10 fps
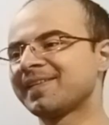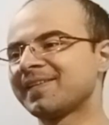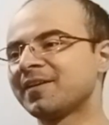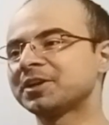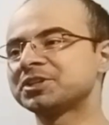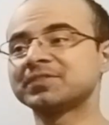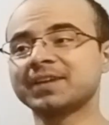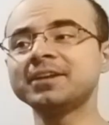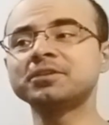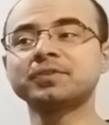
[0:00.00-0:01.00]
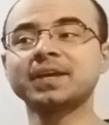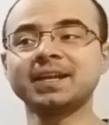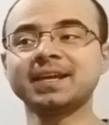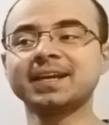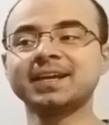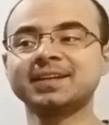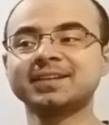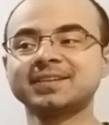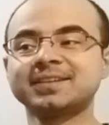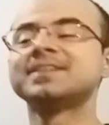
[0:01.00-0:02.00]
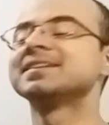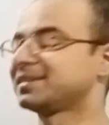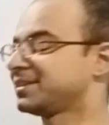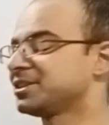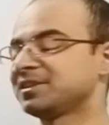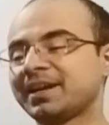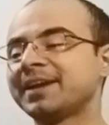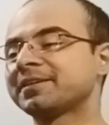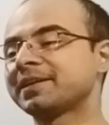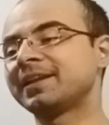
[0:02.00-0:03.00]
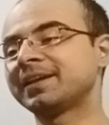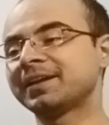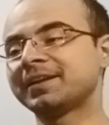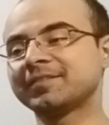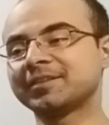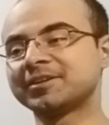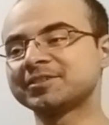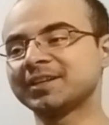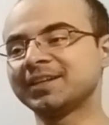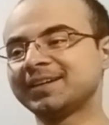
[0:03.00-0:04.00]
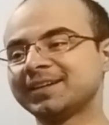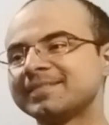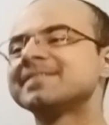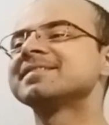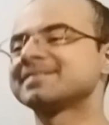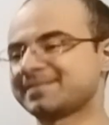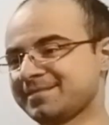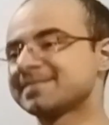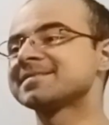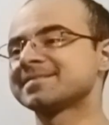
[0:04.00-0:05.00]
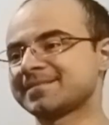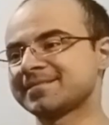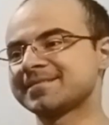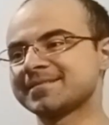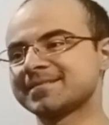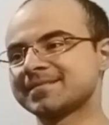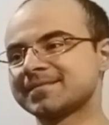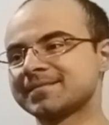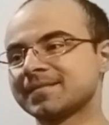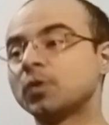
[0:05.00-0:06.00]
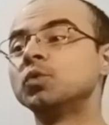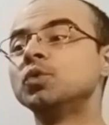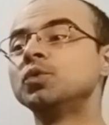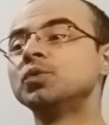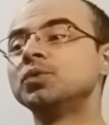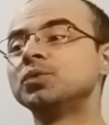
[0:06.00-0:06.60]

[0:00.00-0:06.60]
Okay, she's kind of killing it. She's kind of killing it as Ursula. Mm-hmm. Ooh.